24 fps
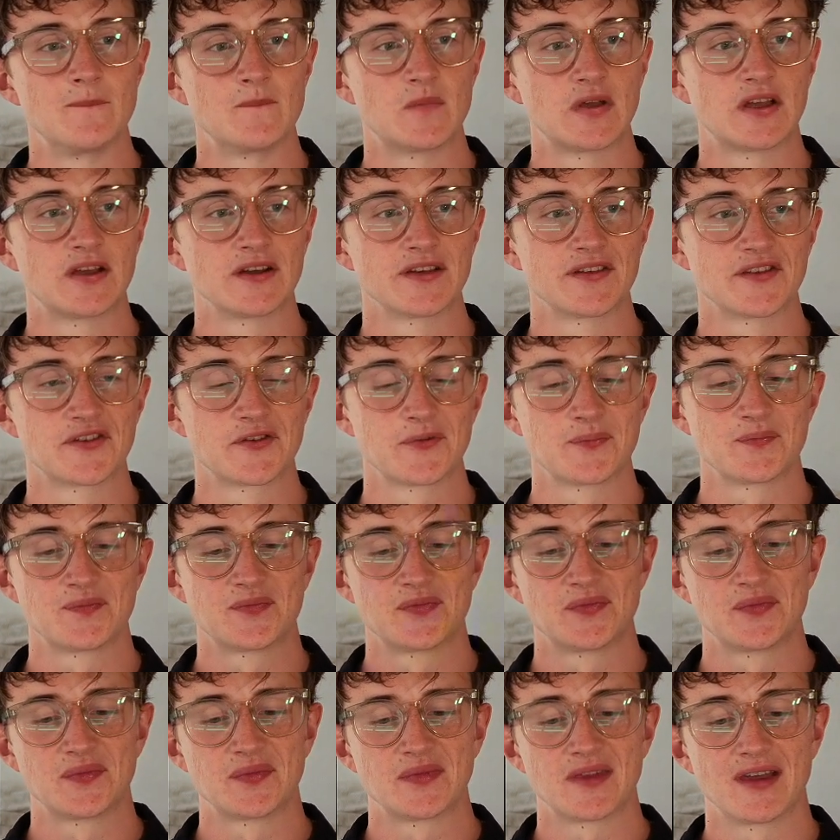Because
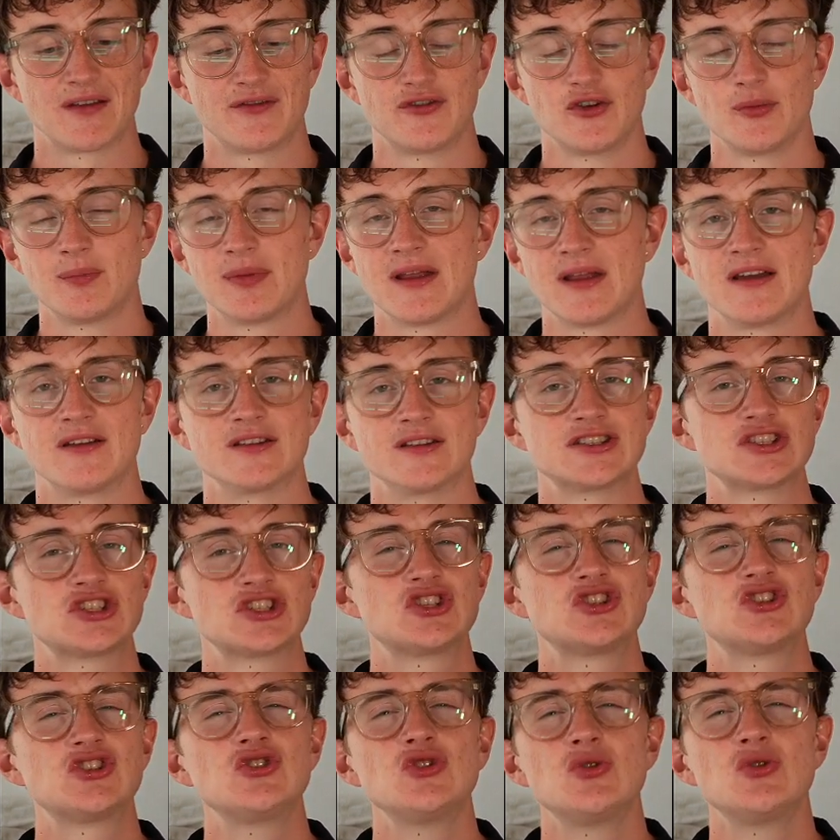if you play a
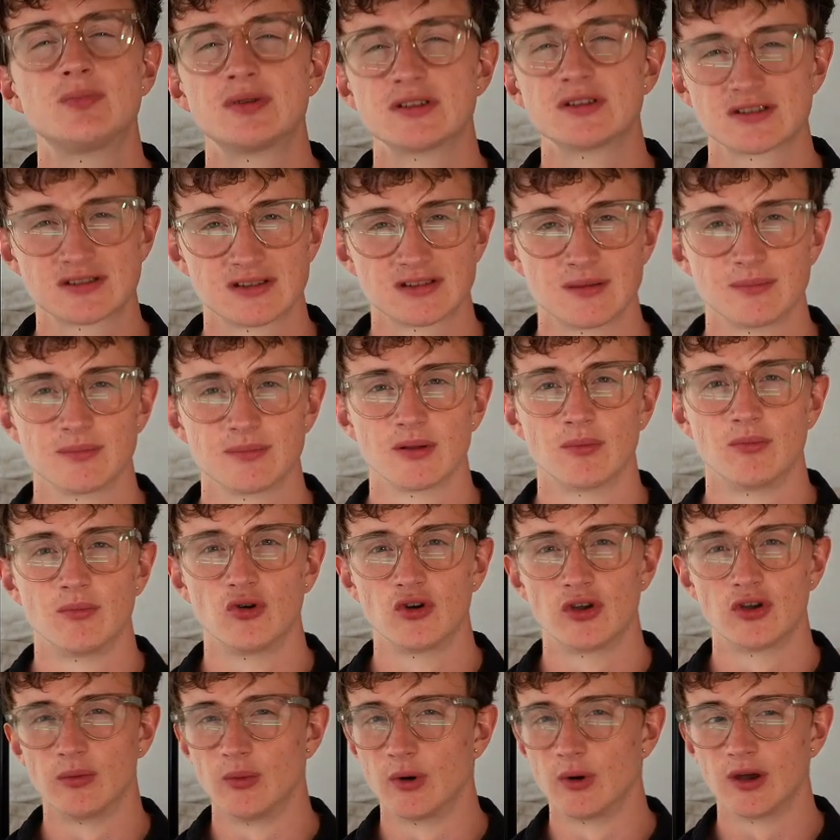super simple
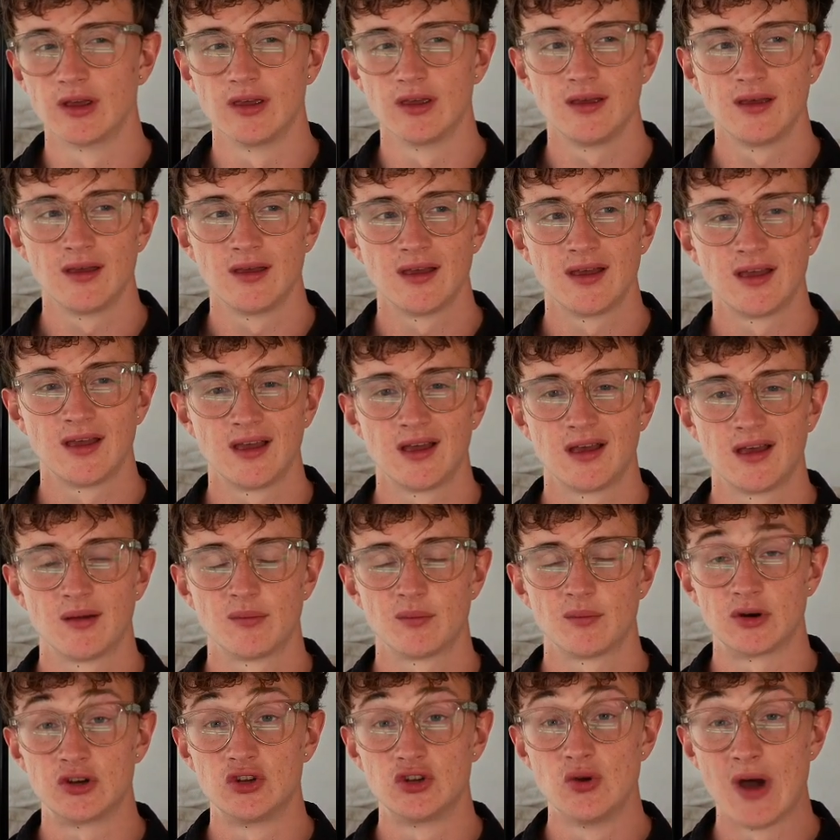boogie woogie,
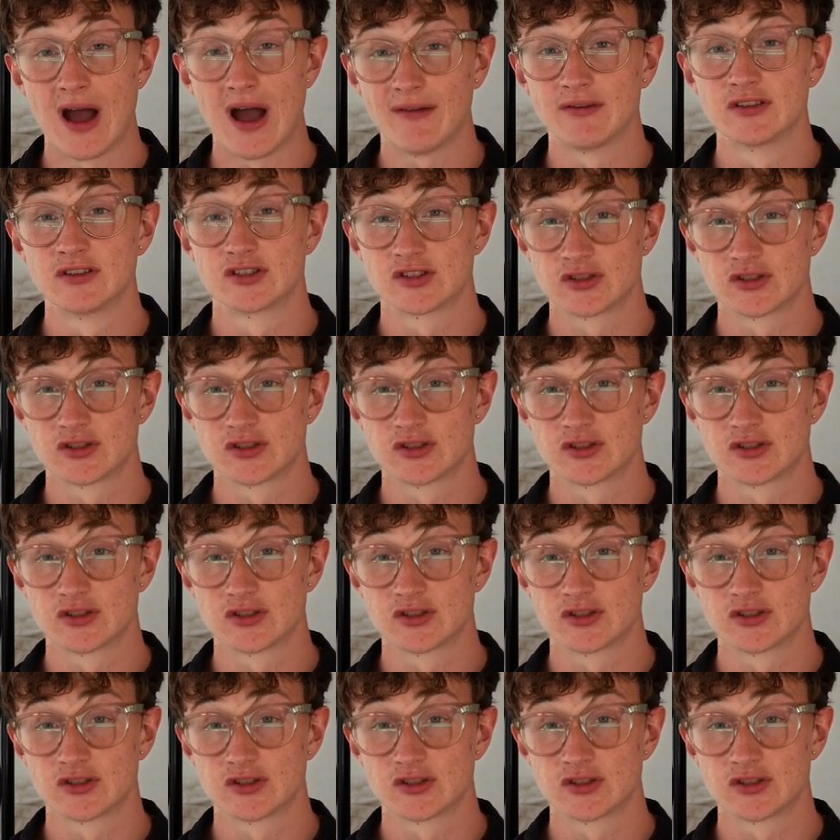but you have a